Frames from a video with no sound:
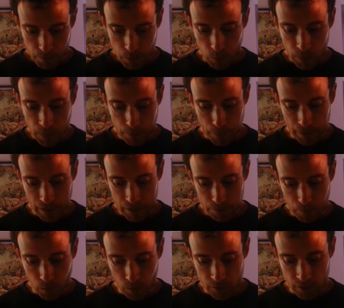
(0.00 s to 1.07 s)
But with the
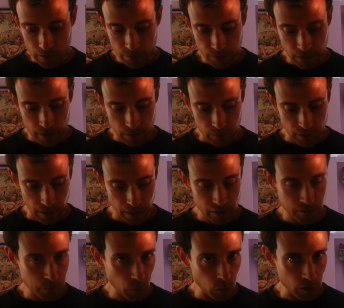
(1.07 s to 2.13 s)
biggest margin of victory
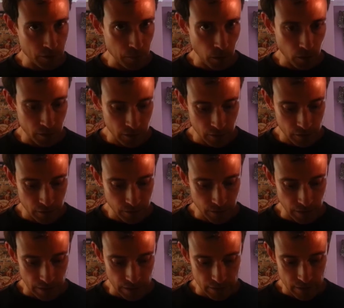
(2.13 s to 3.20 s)
and smallest margin of
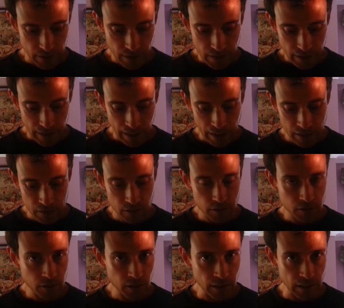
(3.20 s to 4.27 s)
defeat,
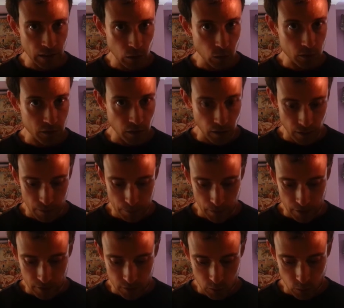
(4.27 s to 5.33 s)
candidate C looks like the
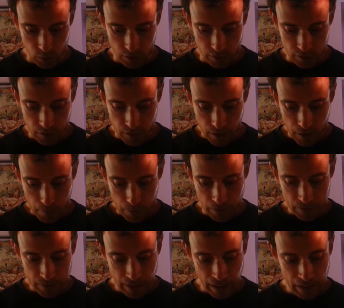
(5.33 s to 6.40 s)
best choice. But
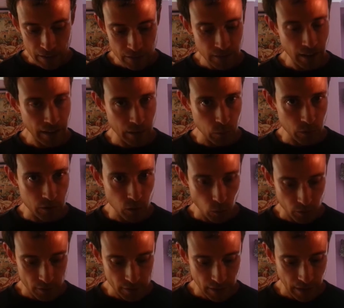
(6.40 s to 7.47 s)
if candidate A was
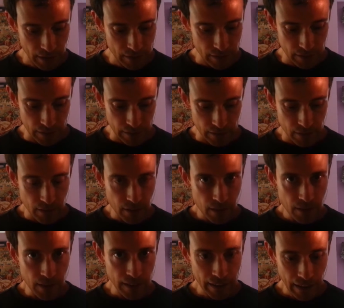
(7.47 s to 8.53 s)
not standing,
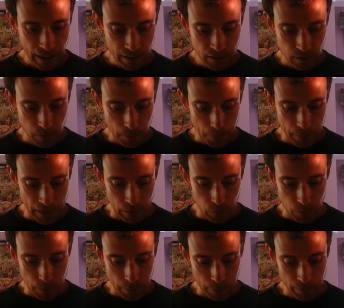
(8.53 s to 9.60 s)
then candidate B
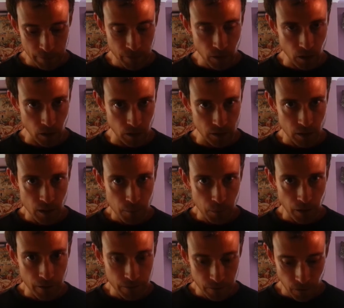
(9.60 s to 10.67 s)
would be preferred
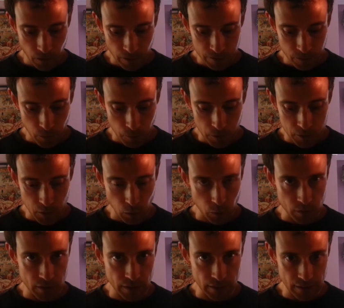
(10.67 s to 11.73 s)
by a 5-4
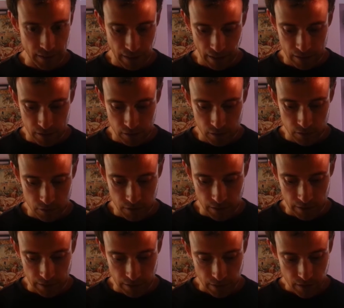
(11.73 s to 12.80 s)
majority to candidate
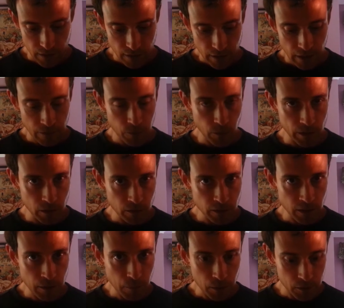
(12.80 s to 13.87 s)
C. If we're
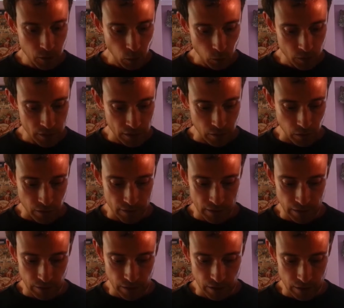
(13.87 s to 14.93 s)
using the majority
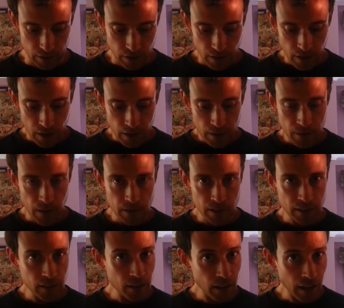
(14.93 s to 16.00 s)
criterion, then
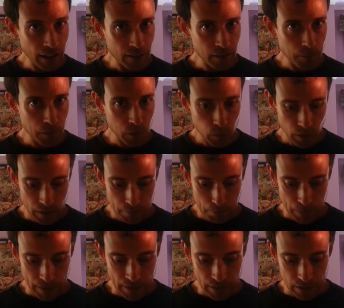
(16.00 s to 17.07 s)
in an election between
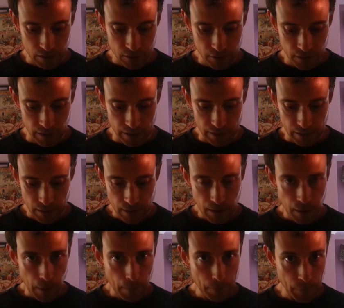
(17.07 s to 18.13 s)
B and C,
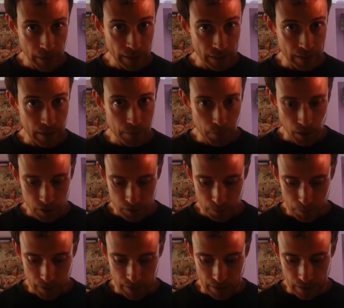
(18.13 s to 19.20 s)
B
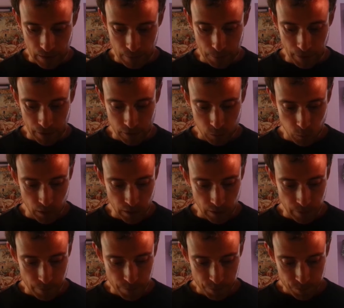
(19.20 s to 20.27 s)
must be the best
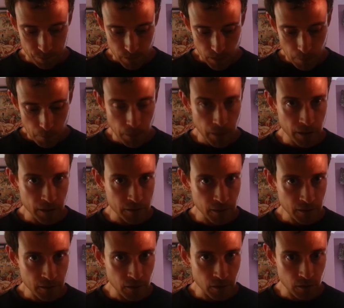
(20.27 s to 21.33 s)
winner. But the
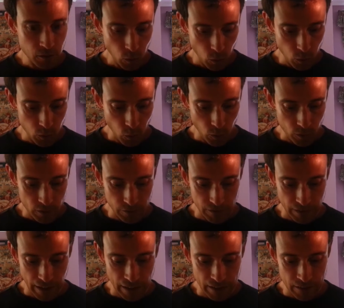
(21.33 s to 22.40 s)
existence or not
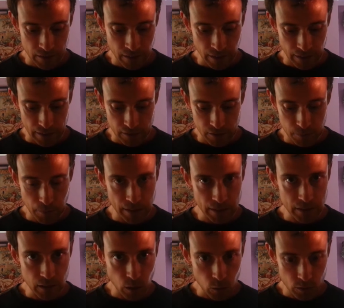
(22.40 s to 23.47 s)
of candidate A should make
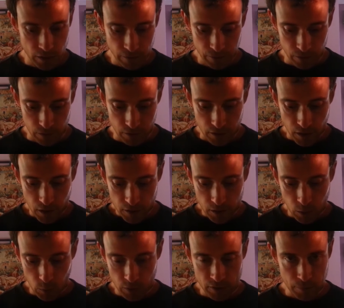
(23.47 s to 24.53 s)
no difference to
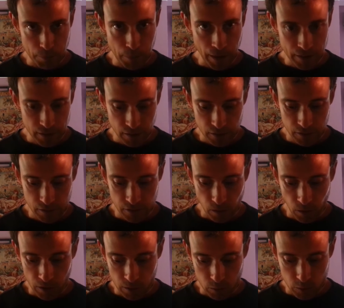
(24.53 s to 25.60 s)
who is the better
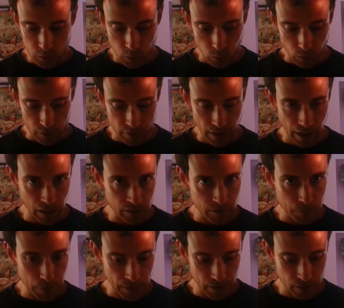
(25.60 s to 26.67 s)
societal choice out
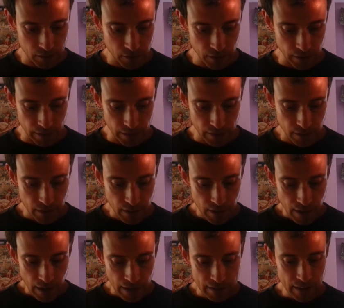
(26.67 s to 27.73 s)
of B and C,
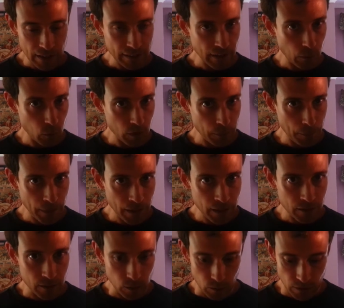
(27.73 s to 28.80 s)
and yet it would appear
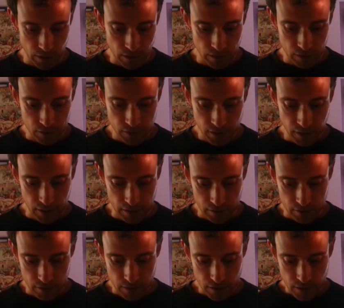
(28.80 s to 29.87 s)
to in this
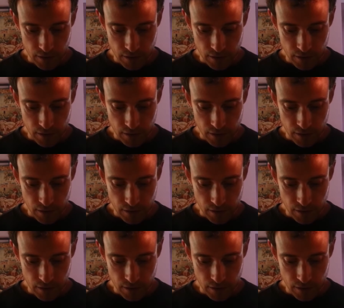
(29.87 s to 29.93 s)
case.